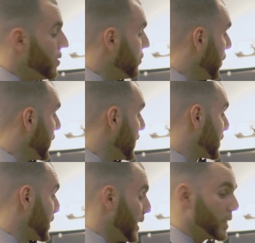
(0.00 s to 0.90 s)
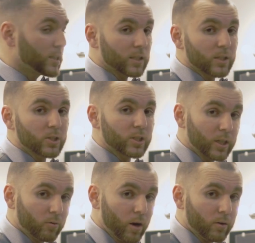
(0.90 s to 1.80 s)
but it says
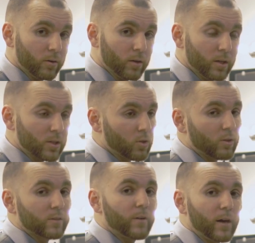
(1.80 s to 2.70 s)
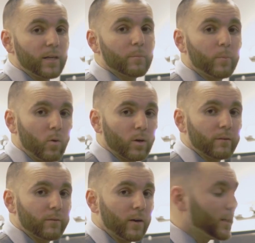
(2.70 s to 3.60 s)
0. So it's very important and very